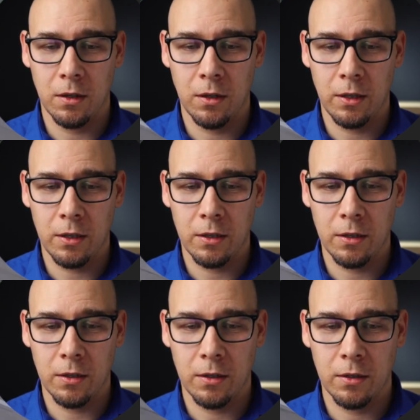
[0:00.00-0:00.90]
click,
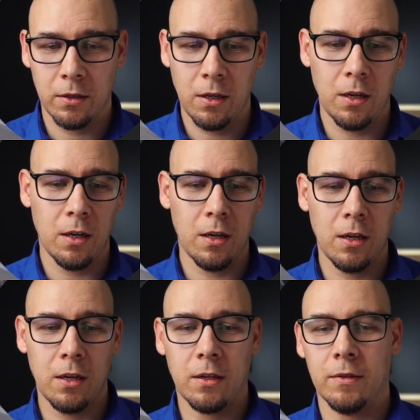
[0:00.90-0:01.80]

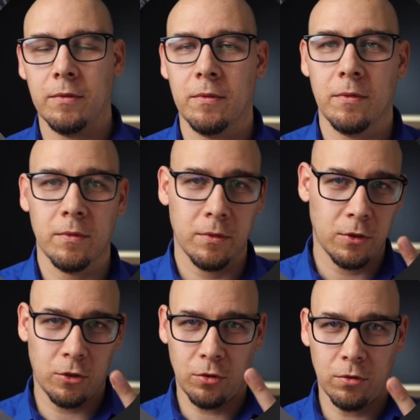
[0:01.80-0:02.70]
yay,
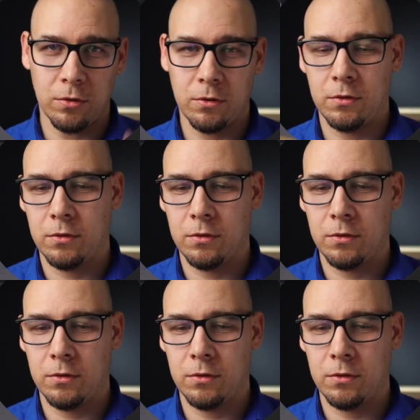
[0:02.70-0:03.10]
2.